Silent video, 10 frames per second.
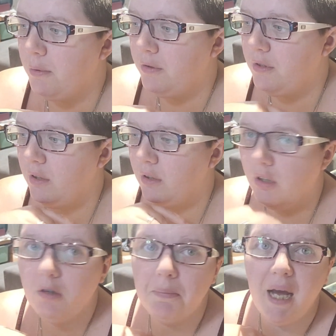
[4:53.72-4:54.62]
able to
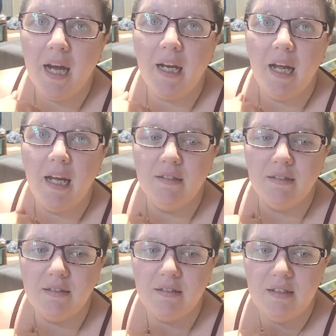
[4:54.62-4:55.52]
look back
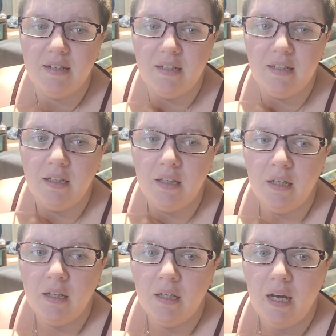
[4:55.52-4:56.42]
and see
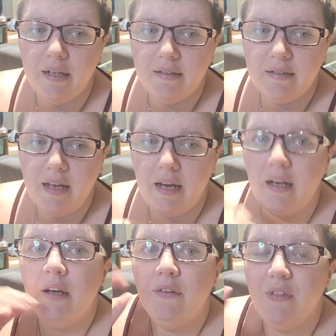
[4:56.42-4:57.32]
and
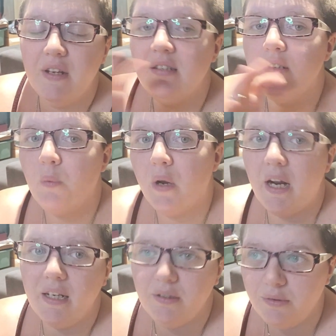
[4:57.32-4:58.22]
say, this is what
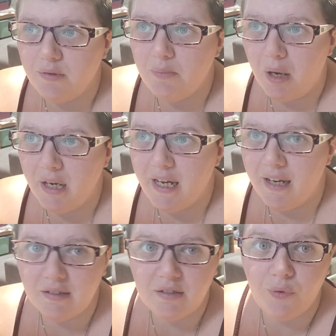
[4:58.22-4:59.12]
I use my
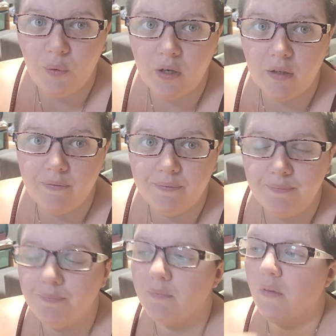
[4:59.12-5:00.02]
decks for.
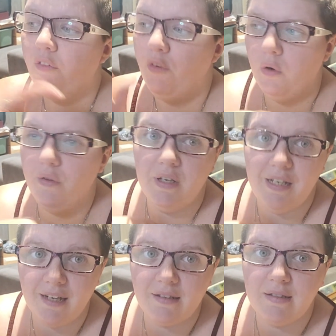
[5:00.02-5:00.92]
for the
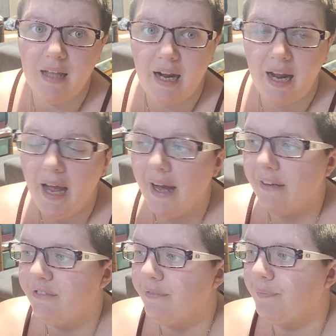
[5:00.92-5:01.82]
decks that I
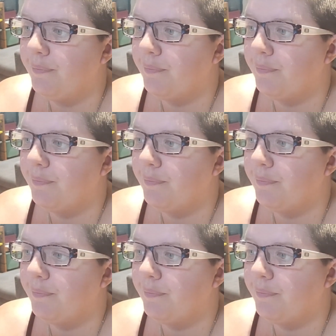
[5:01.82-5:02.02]
have.